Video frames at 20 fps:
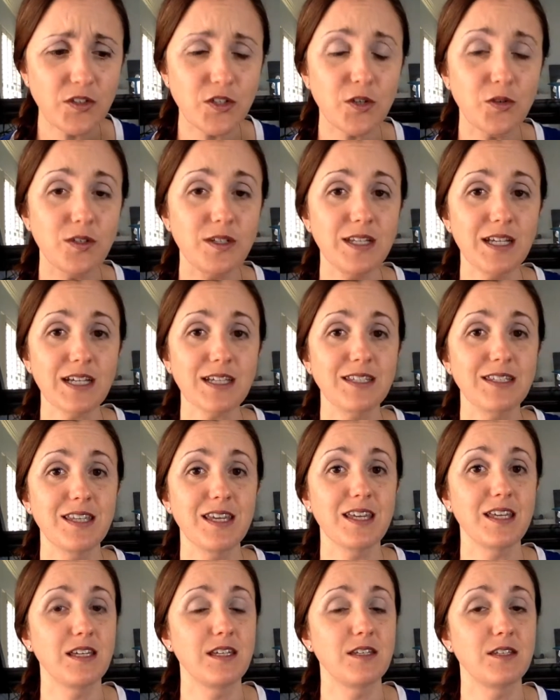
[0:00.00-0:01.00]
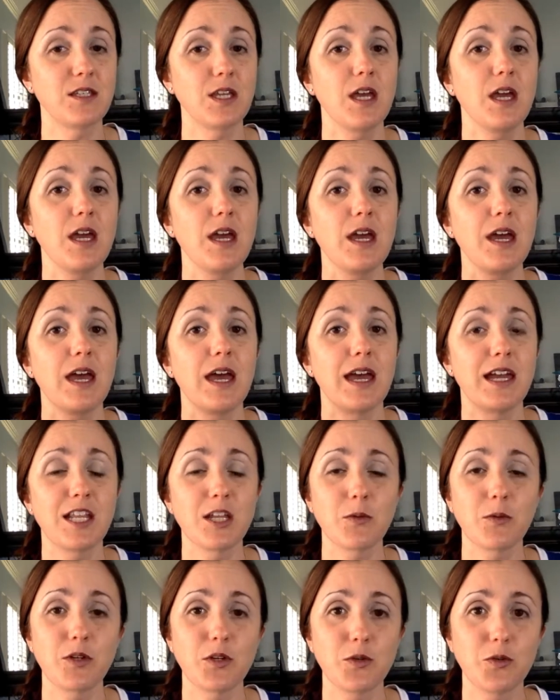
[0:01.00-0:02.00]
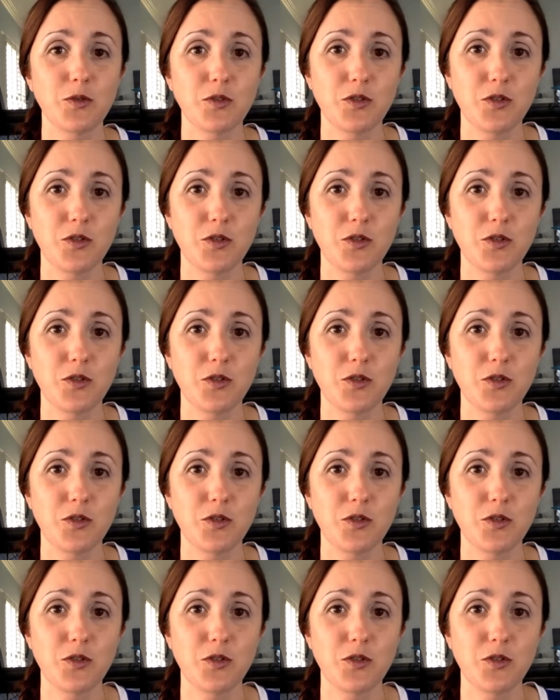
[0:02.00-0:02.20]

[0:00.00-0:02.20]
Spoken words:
So the next thing is, anyone who